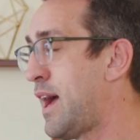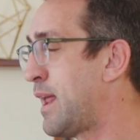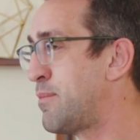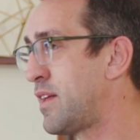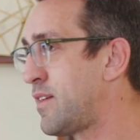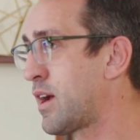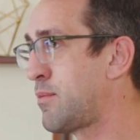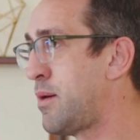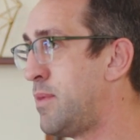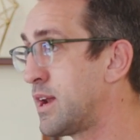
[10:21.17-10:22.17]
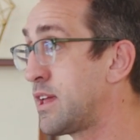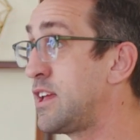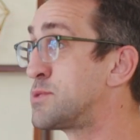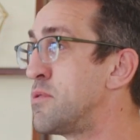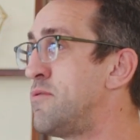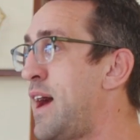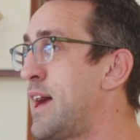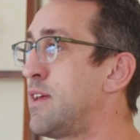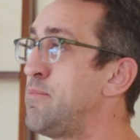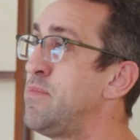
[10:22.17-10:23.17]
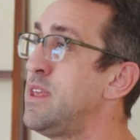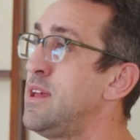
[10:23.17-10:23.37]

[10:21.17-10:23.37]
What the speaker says: And I'm not talking about money. He's provided